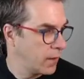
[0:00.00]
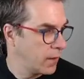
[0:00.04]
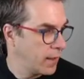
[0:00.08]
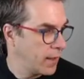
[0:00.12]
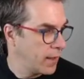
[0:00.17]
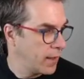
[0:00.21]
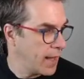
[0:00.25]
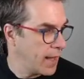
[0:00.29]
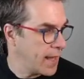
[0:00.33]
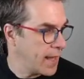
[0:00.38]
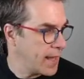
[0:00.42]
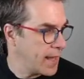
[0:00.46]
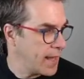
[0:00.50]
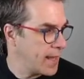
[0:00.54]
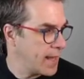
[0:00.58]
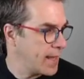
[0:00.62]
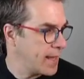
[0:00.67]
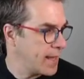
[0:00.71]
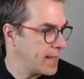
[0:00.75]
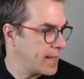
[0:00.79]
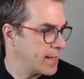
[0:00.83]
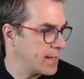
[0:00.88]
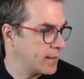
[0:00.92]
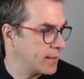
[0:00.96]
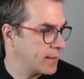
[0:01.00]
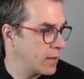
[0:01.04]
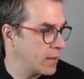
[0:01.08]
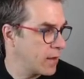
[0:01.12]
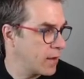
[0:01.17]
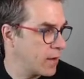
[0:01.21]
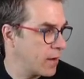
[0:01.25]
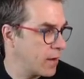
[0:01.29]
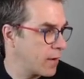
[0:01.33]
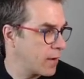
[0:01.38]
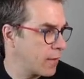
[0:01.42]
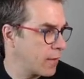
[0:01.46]
Hey,
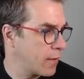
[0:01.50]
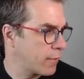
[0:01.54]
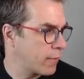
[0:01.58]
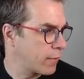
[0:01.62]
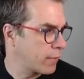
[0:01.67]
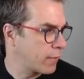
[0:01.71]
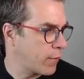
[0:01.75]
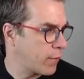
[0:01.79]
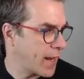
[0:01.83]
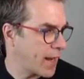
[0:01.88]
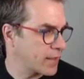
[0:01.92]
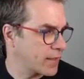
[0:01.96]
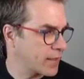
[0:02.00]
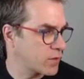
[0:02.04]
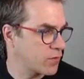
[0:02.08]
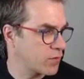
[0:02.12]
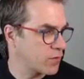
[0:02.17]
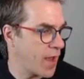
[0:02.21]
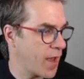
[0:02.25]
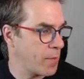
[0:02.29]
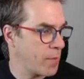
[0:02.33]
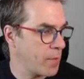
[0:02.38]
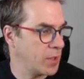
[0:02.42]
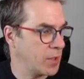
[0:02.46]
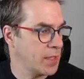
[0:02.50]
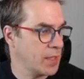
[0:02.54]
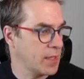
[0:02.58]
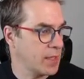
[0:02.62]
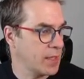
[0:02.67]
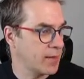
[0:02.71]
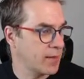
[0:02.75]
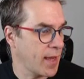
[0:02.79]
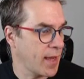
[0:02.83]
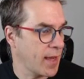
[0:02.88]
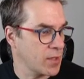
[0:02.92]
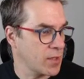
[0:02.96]
the Frax family,
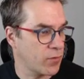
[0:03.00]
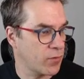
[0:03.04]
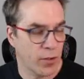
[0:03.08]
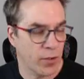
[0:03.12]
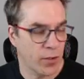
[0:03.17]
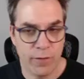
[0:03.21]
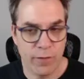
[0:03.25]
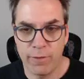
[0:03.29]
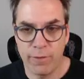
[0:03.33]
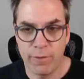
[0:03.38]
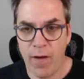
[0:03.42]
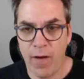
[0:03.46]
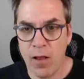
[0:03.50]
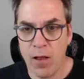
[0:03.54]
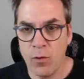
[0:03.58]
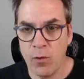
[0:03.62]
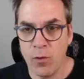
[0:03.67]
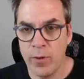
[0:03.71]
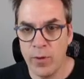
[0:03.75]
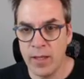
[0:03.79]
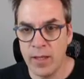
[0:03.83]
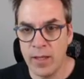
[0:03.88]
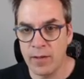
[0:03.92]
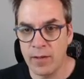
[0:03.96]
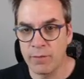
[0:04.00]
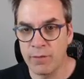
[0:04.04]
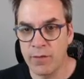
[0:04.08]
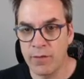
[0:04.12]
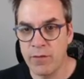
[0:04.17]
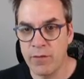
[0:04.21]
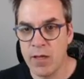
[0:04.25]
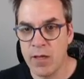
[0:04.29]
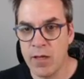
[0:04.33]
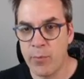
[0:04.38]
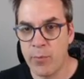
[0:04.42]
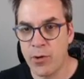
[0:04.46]
thanks for the following,
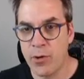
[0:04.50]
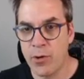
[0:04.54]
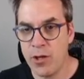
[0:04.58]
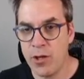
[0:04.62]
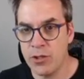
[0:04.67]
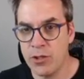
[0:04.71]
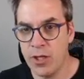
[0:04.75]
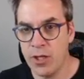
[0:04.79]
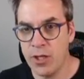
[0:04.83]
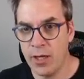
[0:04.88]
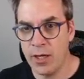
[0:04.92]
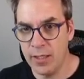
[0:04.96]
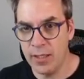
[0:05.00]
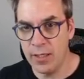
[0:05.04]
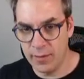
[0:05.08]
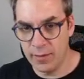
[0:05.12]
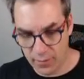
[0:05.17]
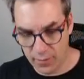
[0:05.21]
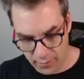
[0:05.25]
very appreciated.